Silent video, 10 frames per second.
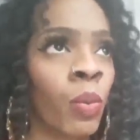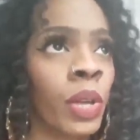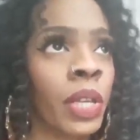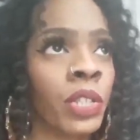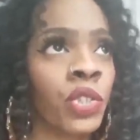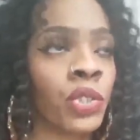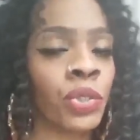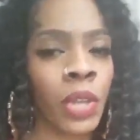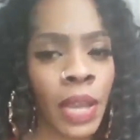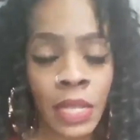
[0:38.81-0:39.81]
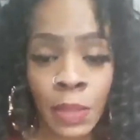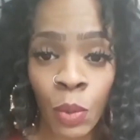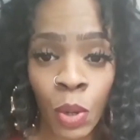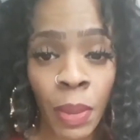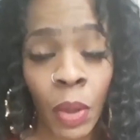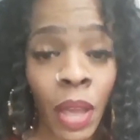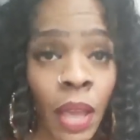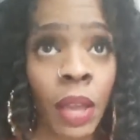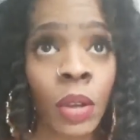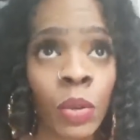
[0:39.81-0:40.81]
which I spoke about
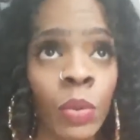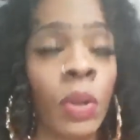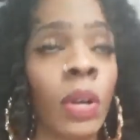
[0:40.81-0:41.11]
how,